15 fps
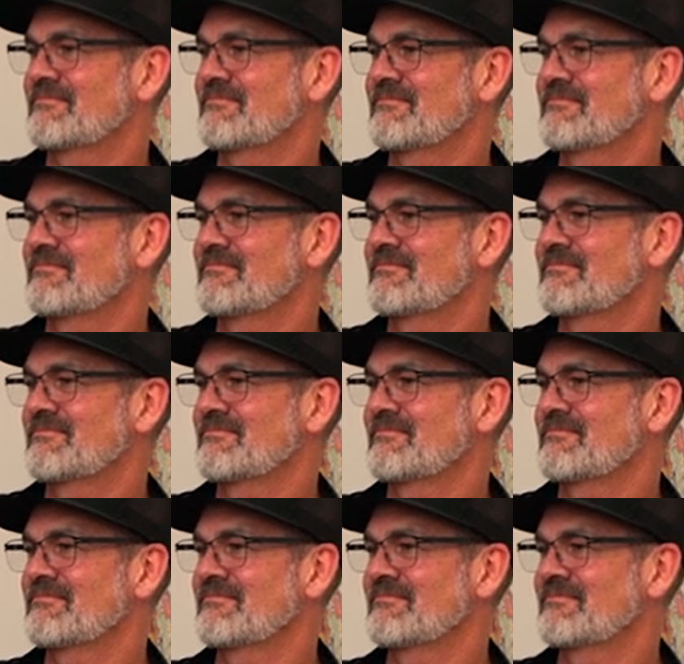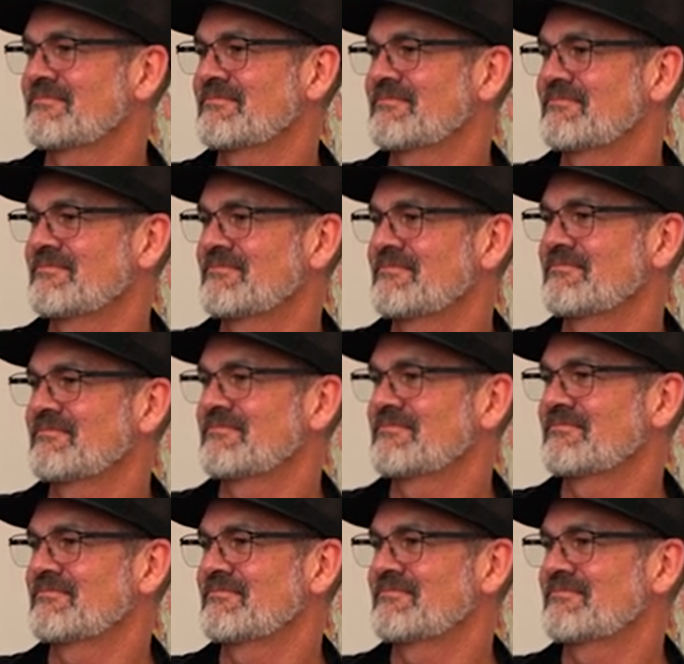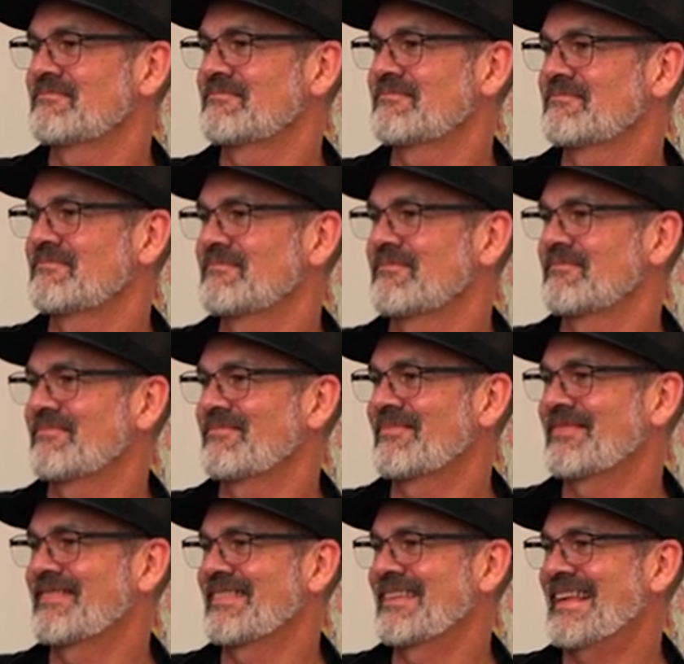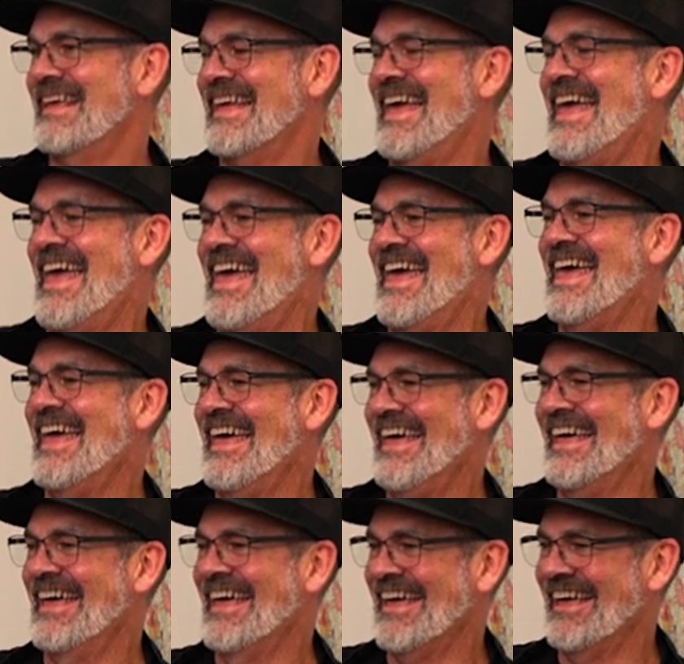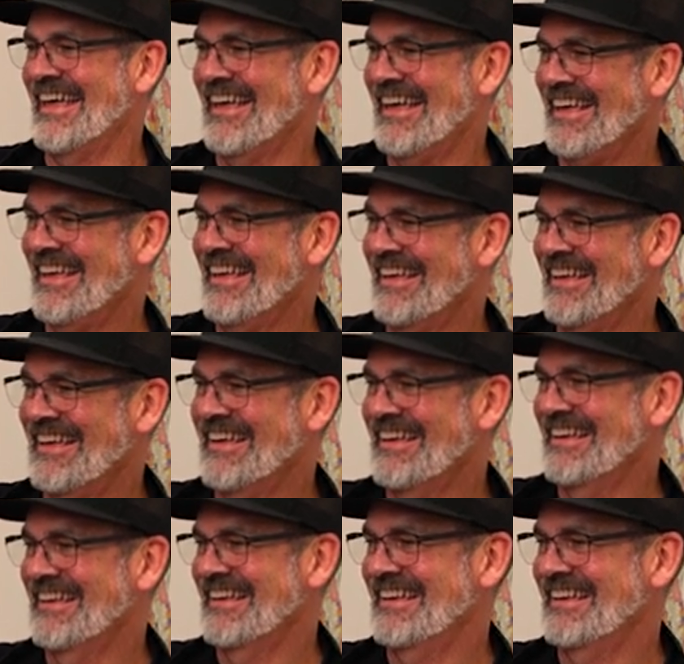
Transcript: This person isn't speaking.